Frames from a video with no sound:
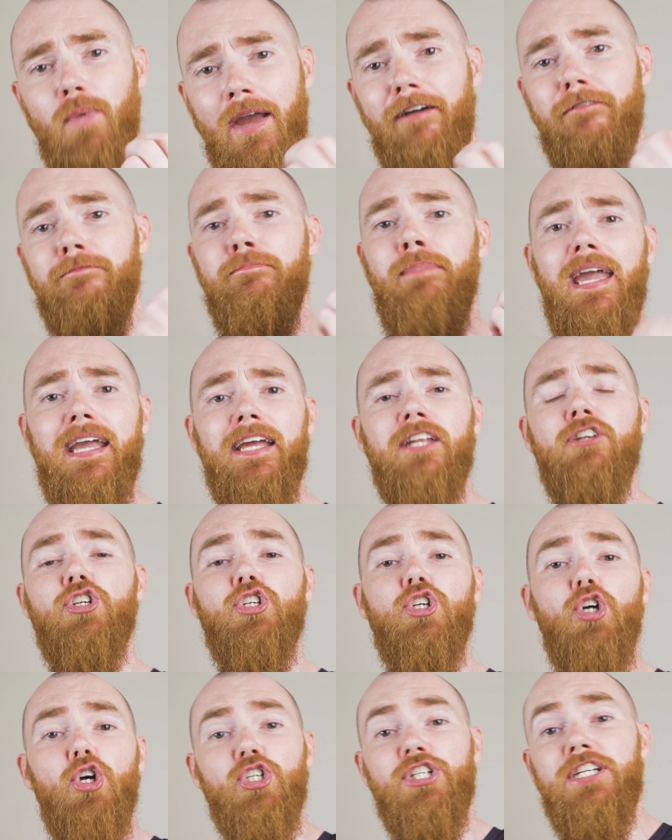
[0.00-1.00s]
way of making
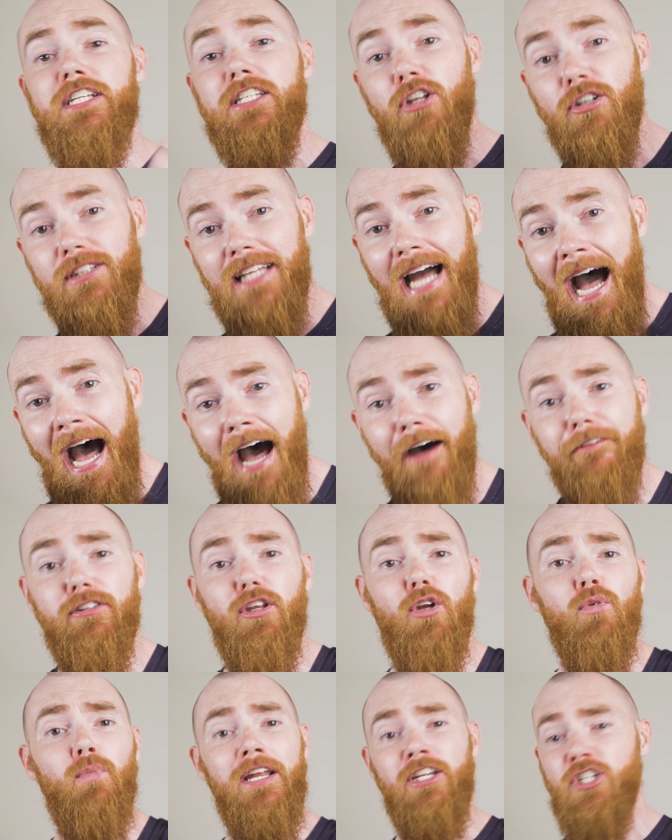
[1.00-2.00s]
sure she's looked
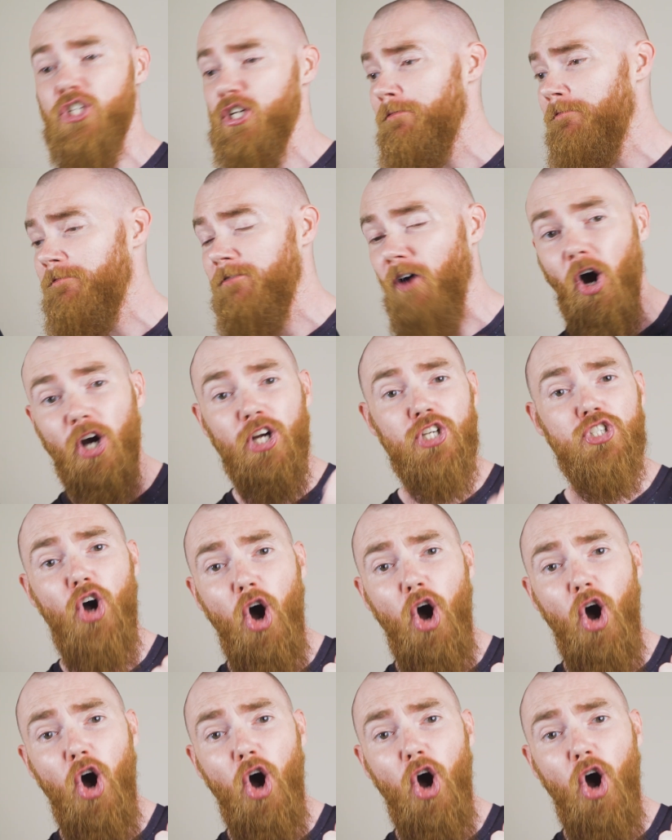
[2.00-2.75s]
after when she fucks